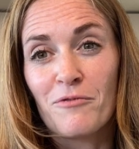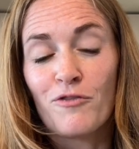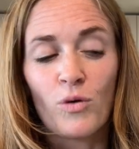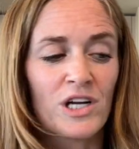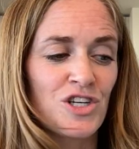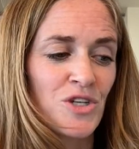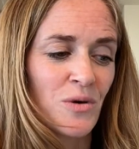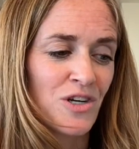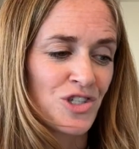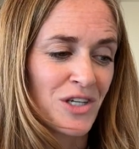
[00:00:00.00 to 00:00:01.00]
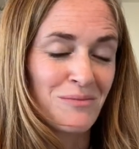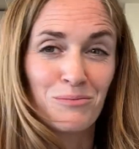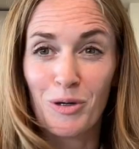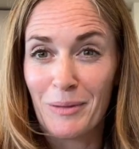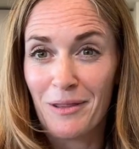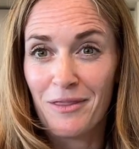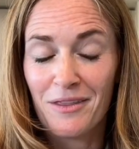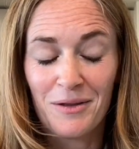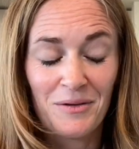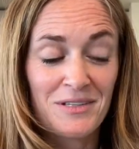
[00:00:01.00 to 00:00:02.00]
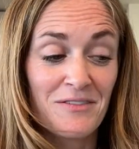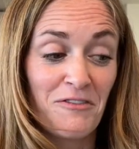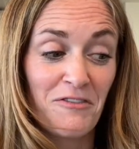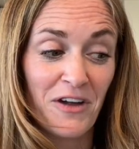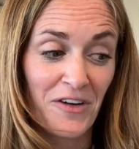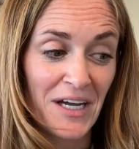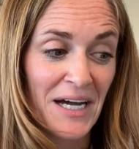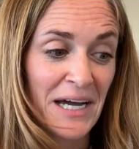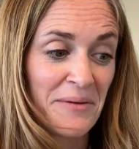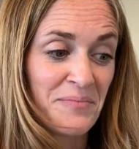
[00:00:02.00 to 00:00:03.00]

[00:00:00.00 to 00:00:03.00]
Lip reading: 4,200 per month. Very high.